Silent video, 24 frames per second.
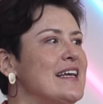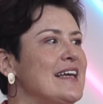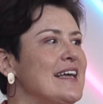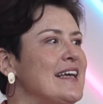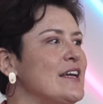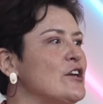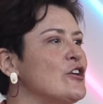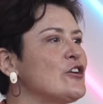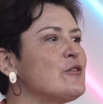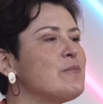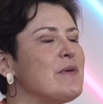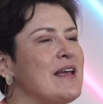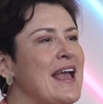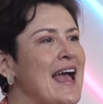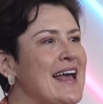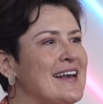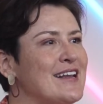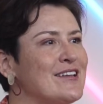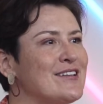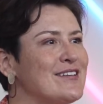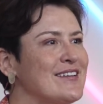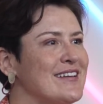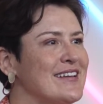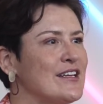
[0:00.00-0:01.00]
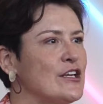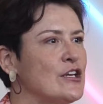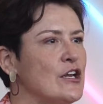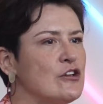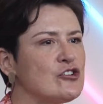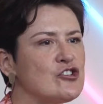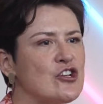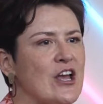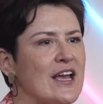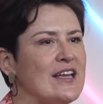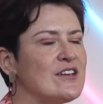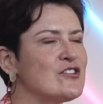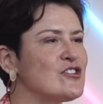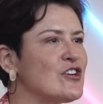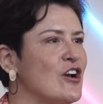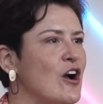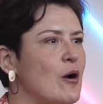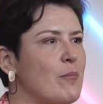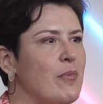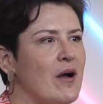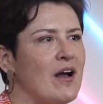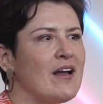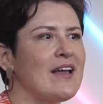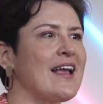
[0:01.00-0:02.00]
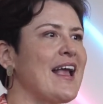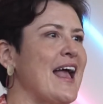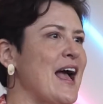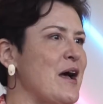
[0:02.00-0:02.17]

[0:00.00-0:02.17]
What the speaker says: it could be anything, you know, changing our buying